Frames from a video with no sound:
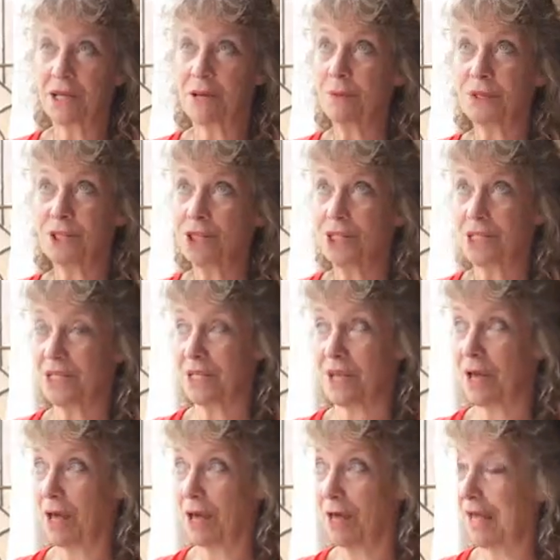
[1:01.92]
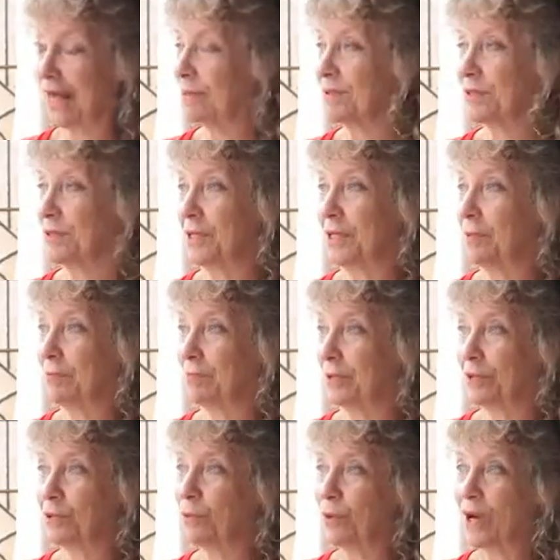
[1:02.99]
and I was just absolutely
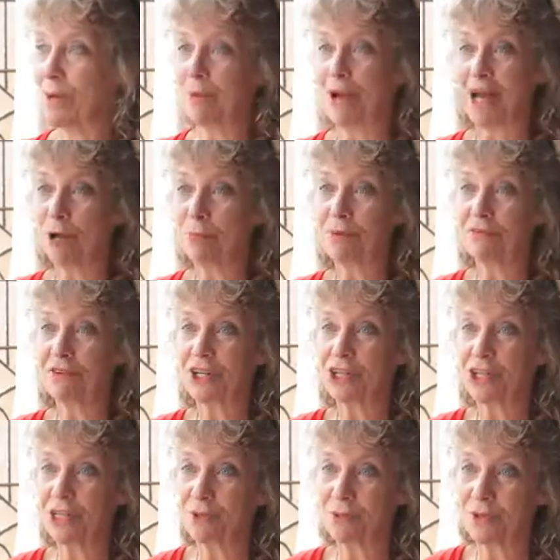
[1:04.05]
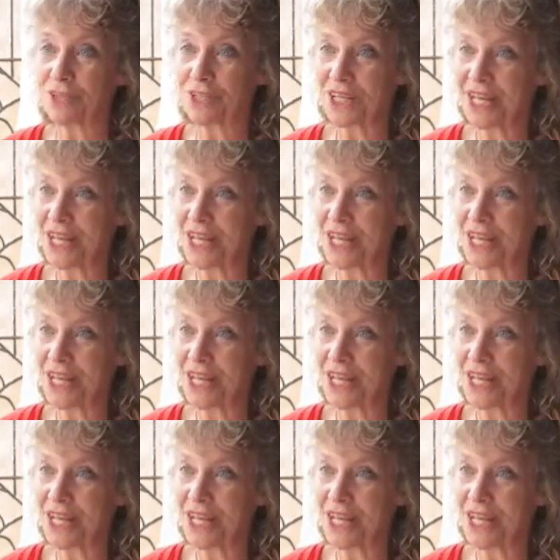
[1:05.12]
blown away by how professional it was.